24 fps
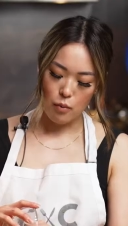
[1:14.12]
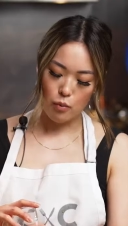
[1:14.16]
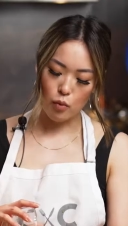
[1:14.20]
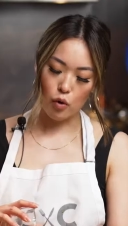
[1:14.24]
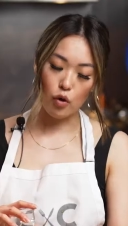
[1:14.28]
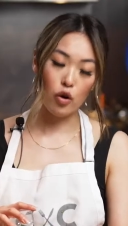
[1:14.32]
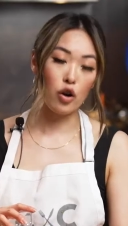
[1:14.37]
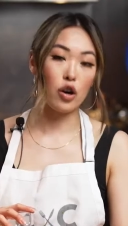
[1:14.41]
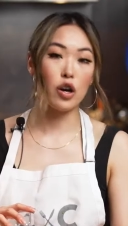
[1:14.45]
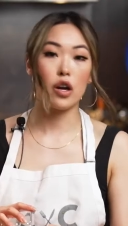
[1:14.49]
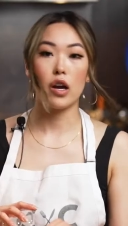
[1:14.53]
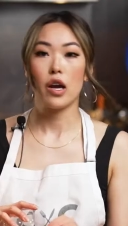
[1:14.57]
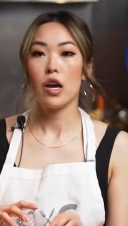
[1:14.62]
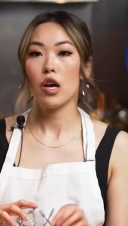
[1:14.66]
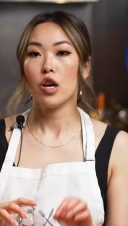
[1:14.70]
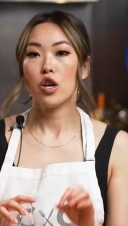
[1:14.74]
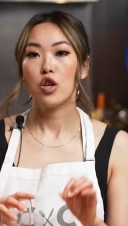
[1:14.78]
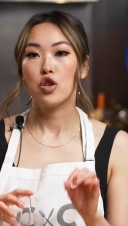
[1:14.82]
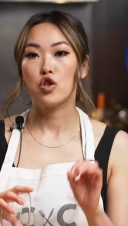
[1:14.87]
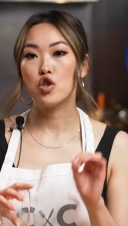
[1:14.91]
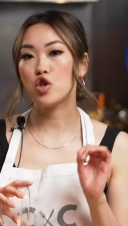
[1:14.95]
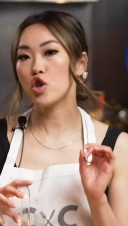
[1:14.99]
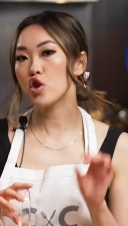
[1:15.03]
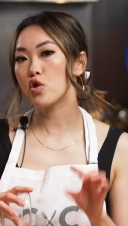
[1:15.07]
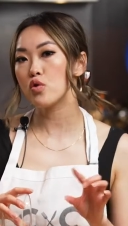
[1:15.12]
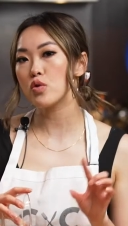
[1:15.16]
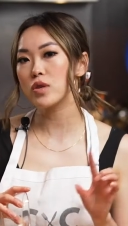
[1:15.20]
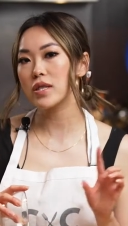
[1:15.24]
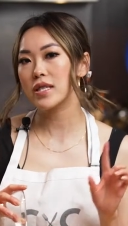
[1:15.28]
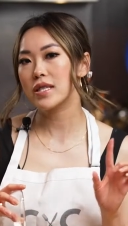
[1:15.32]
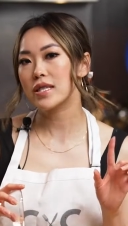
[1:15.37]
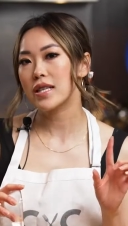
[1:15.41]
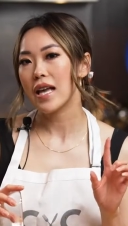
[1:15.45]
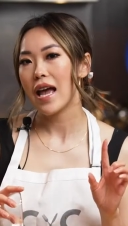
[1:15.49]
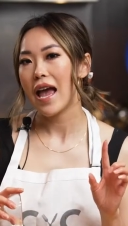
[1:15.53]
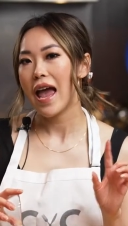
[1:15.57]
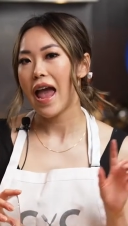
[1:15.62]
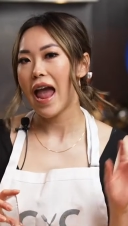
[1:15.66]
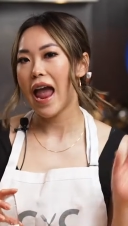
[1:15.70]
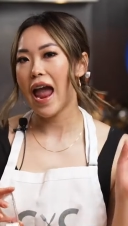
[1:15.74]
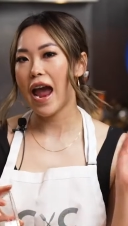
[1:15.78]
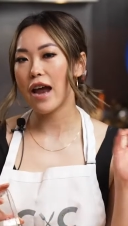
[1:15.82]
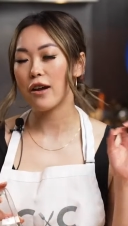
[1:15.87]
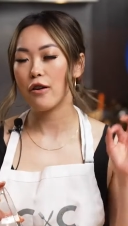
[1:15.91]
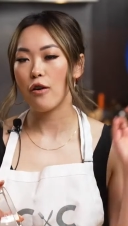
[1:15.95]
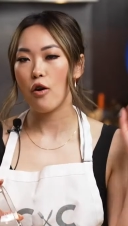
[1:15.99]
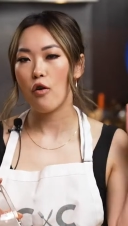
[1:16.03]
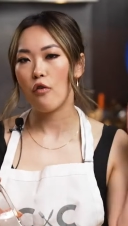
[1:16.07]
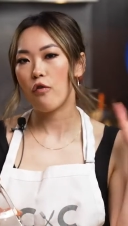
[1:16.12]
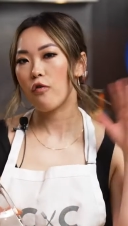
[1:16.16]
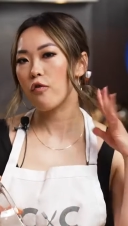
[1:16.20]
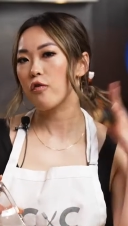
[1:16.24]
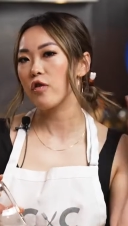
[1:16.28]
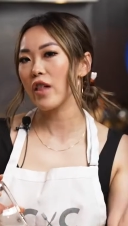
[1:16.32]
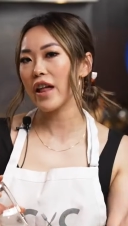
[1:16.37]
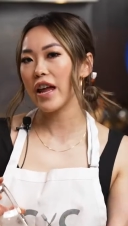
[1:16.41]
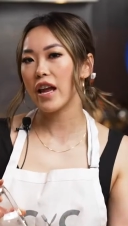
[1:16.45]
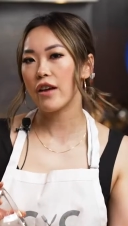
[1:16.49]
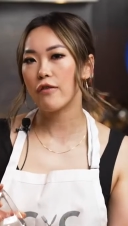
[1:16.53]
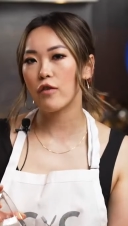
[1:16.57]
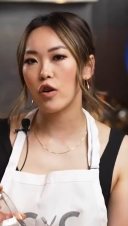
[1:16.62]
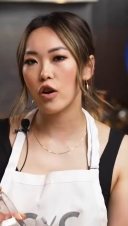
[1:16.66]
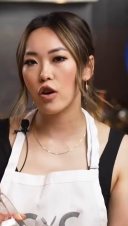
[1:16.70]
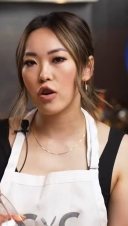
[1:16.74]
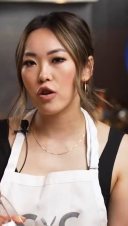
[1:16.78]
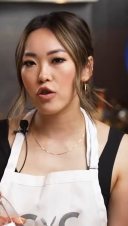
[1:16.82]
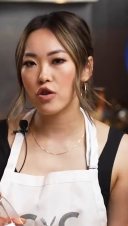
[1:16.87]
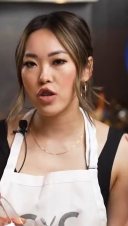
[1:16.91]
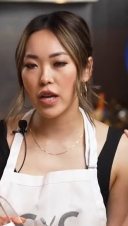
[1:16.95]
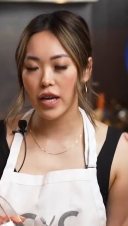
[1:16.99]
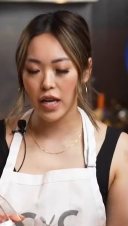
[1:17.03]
more juice and flavor